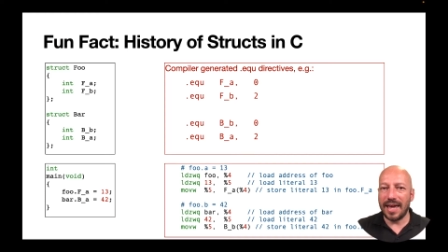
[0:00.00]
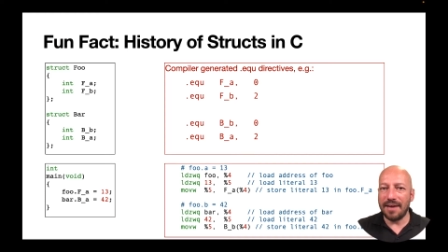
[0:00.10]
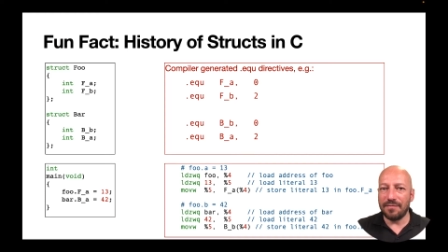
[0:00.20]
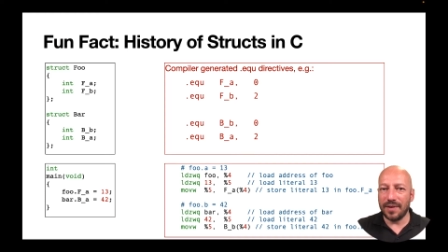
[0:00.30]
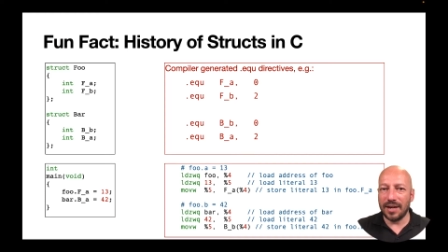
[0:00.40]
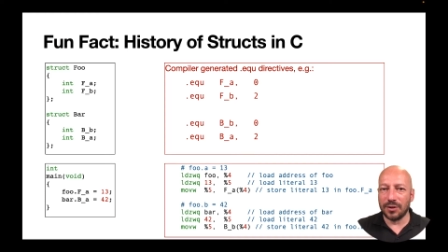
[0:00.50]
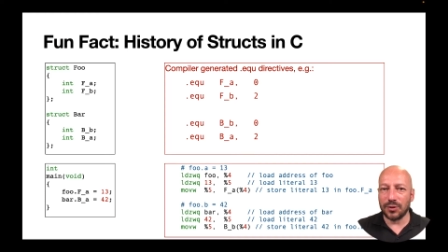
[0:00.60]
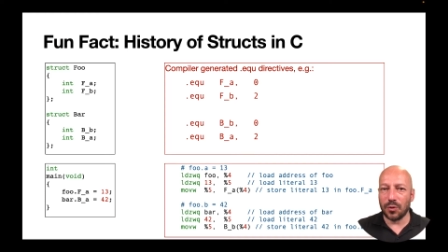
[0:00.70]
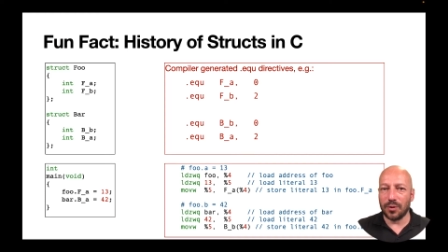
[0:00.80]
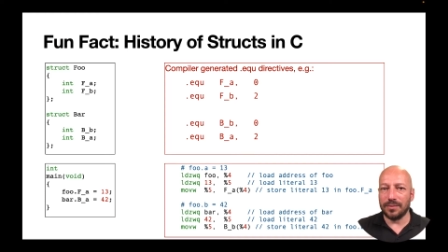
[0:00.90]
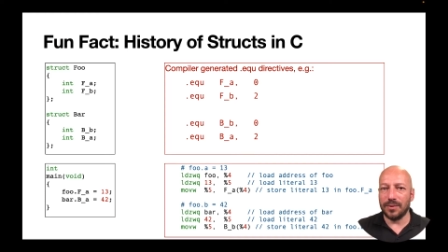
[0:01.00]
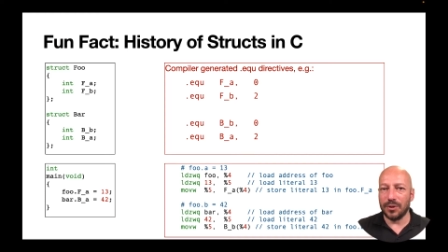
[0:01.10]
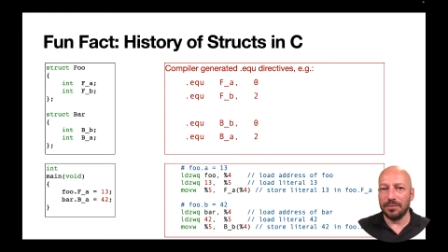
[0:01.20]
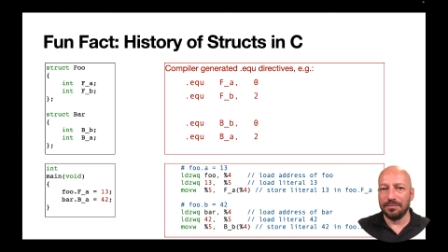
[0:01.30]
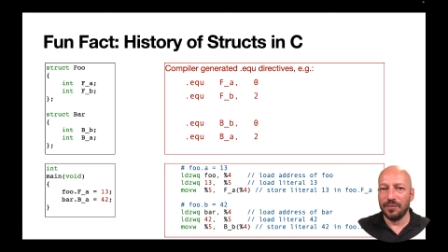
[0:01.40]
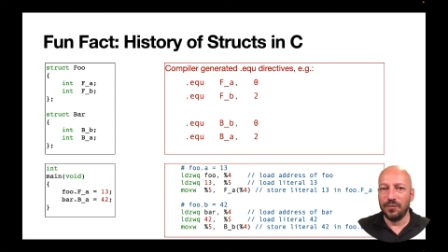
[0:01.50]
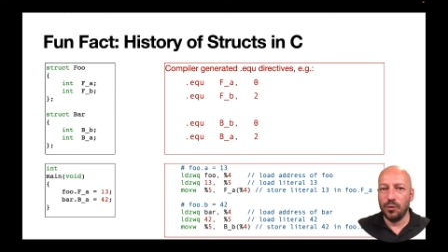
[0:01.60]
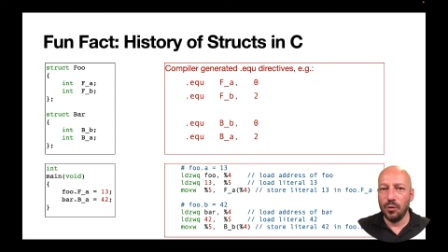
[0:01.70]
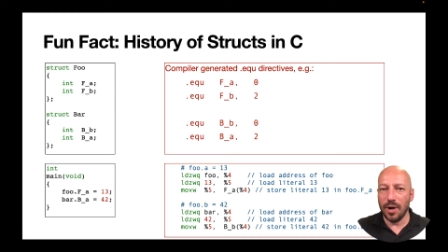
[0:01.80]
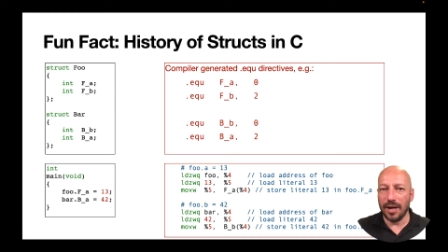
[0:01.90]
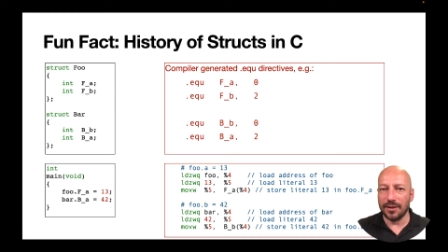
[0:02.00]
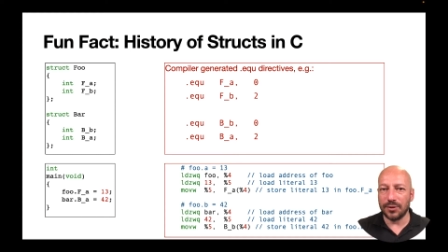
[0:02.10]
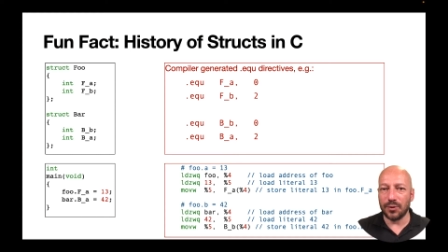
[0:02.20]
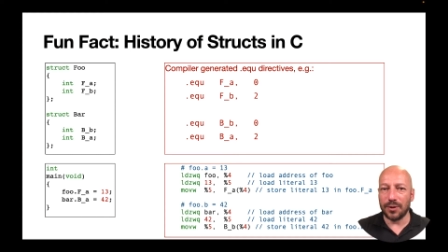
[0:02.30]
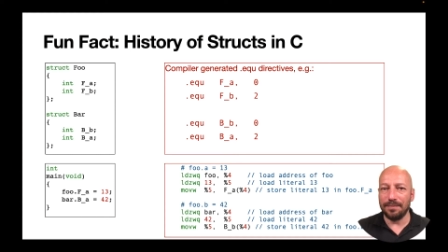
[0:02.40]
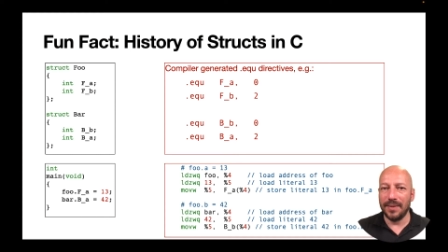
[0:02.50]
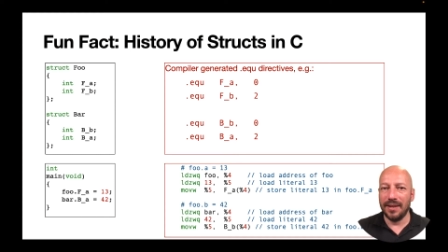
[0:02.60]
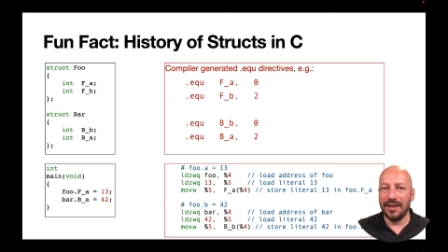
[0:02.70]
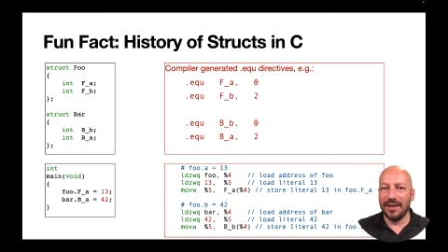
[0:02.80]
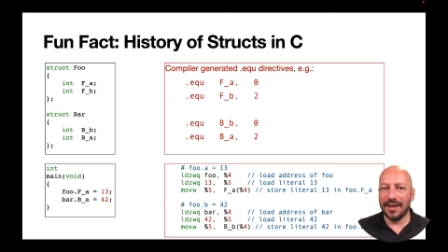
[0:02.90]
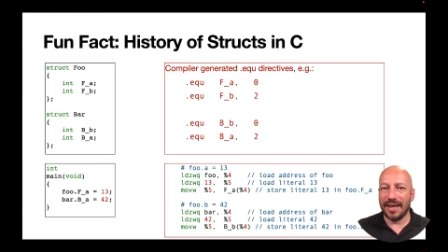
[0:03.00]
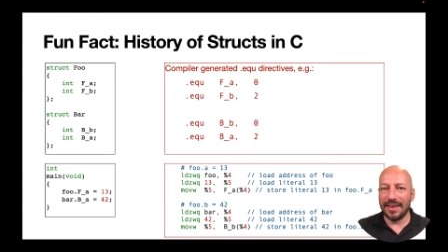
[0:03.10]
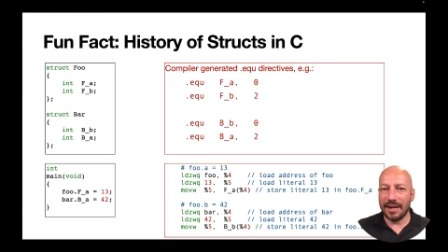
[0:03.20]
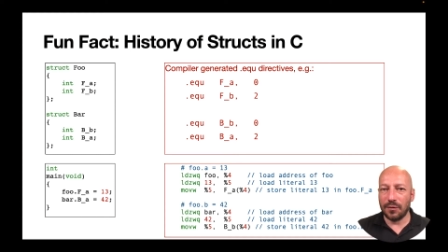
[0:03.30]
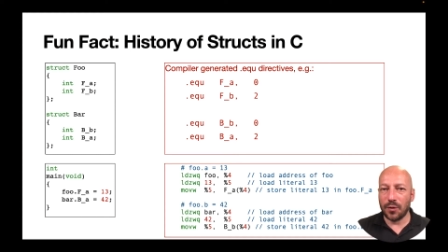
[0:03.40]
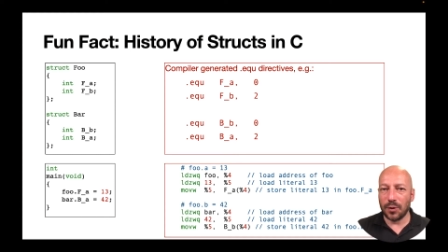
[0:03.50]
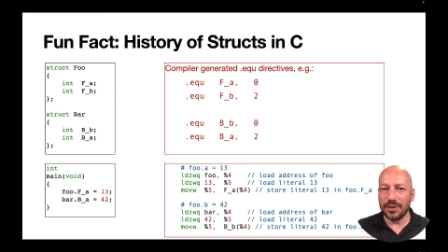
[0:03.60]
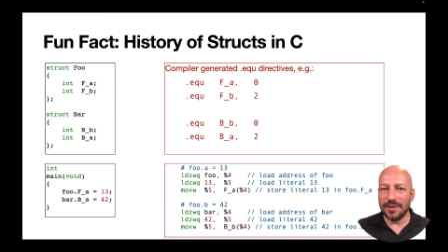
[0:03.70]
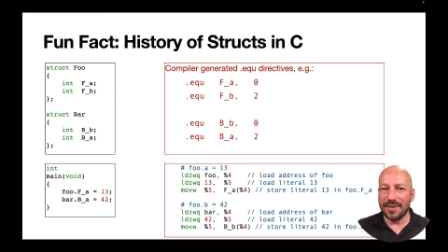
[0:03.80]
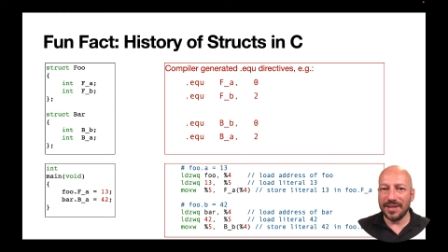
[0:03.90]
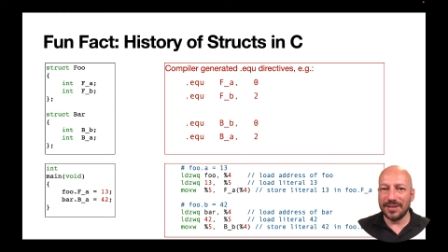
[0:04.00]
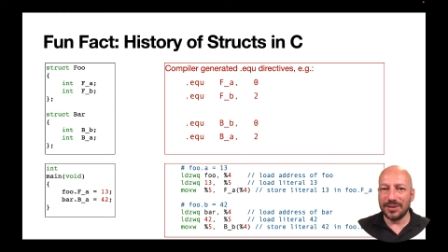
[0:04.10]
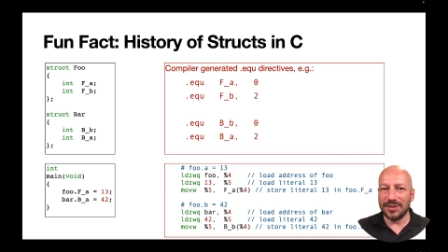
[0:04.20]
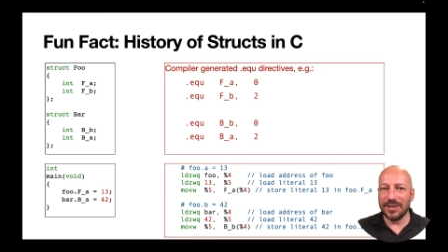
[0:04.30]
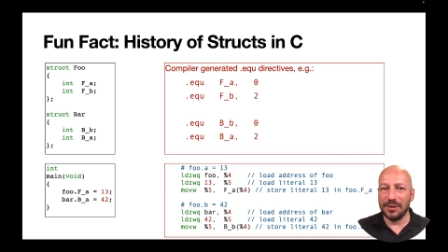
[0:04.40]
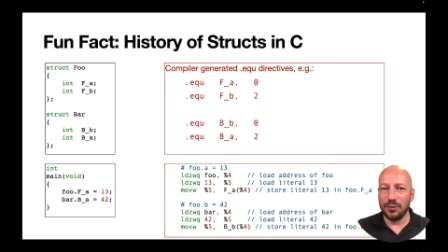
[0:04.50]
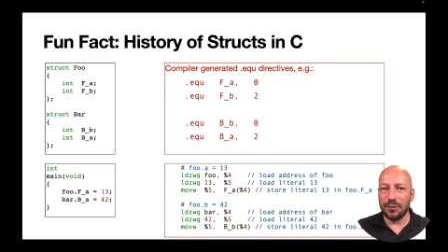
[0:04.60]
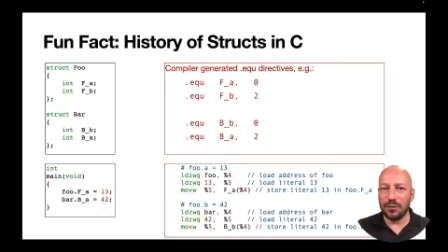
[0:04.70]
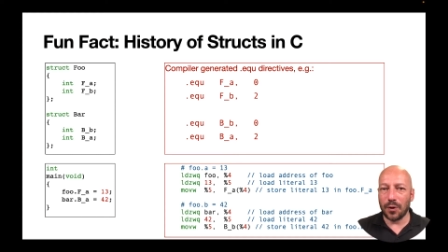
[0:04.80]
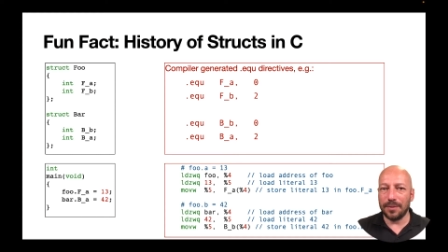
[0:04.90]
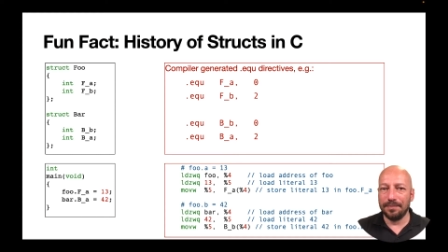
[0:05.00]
f underscore or foo underscore. And then, of course, things still would work.